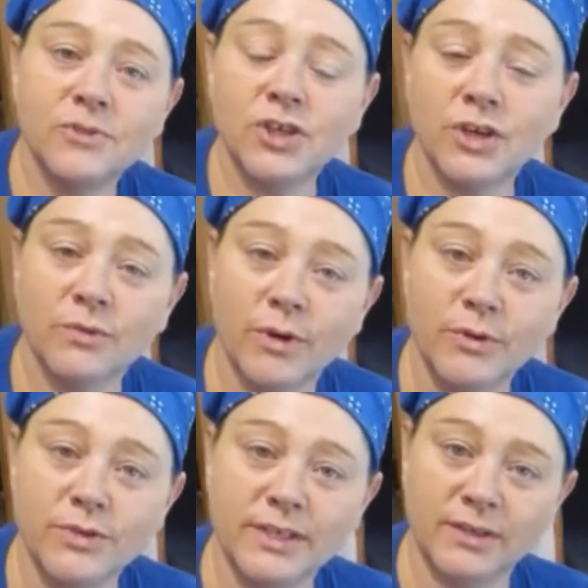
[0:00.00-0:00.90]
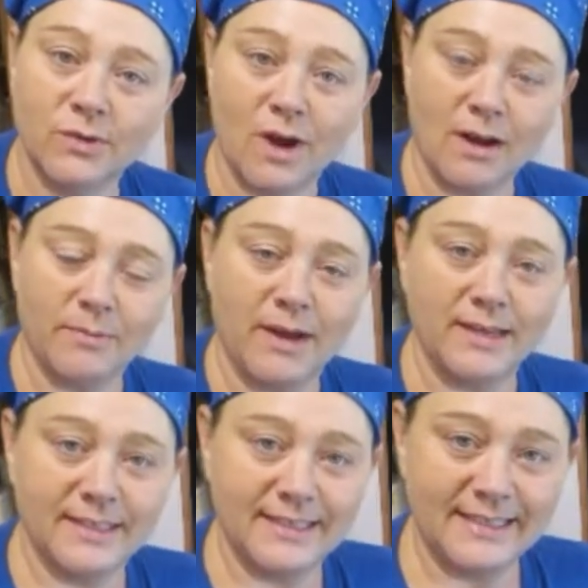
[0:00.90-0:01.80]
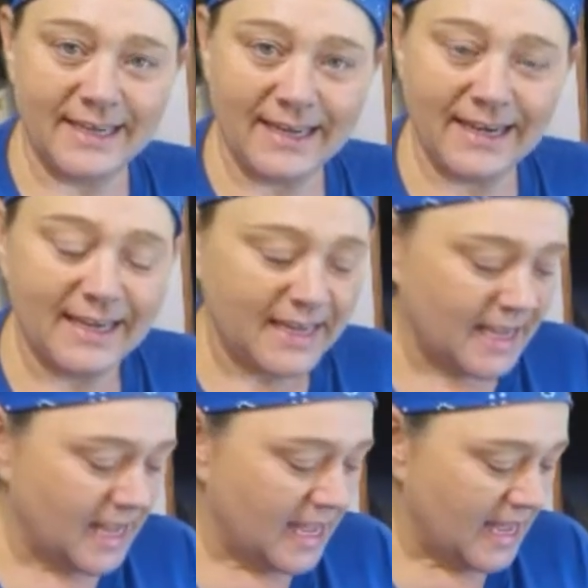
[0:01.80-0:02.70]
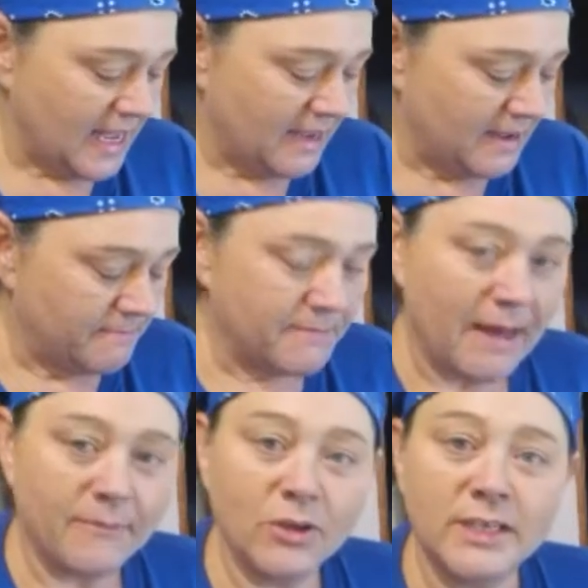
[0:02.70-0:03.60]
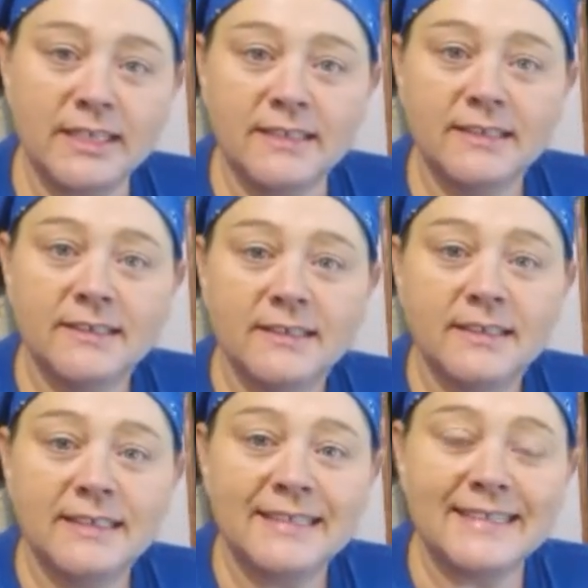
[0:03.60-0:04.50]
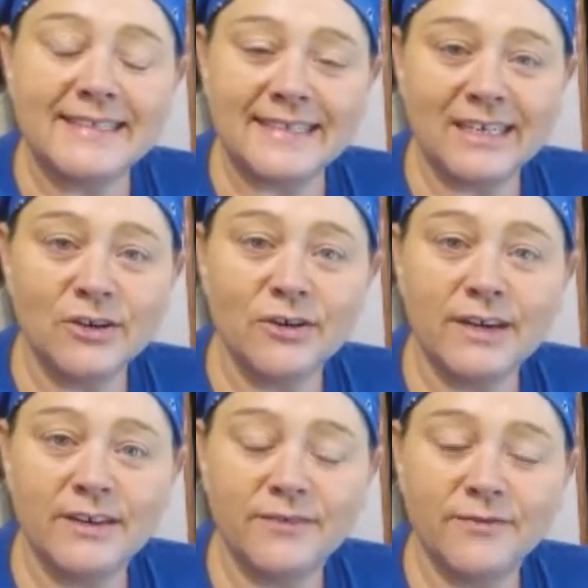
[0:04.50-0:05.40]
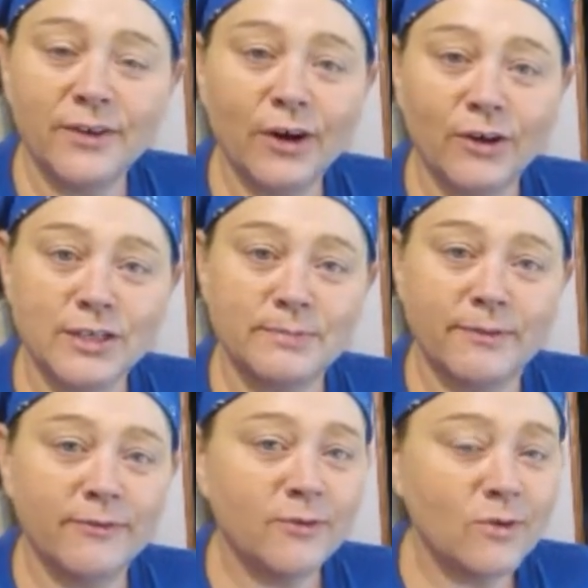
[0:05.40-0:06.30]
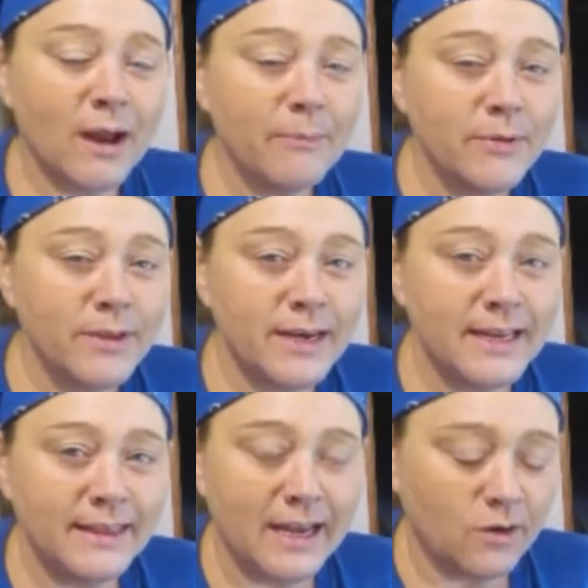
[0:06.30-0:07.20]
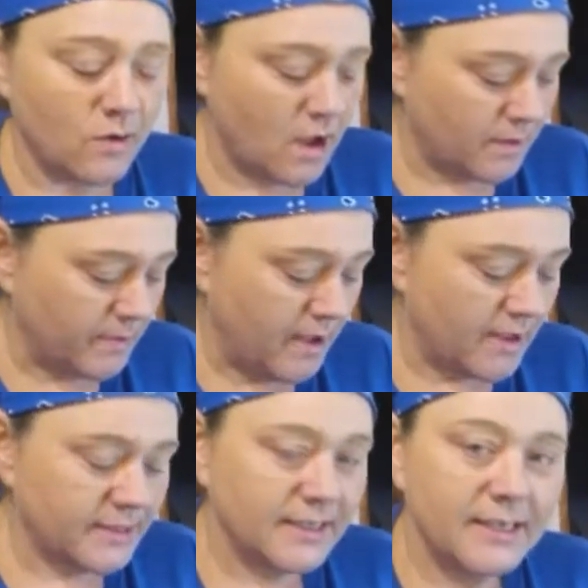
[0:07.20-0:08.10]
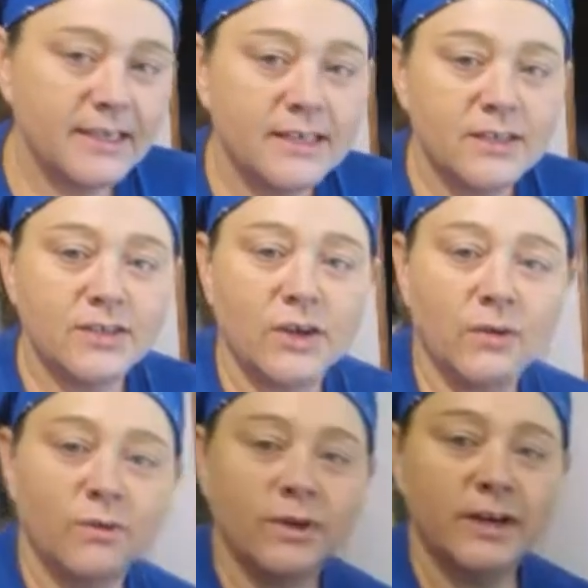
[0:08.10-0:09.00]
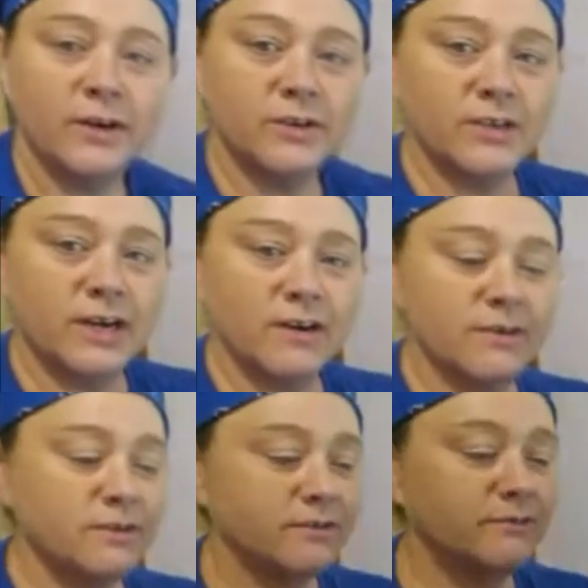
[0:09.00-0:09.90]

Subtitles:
chuck roast in the crock pot today. I'm going to sear it first before I put it in that crock pot. So here's our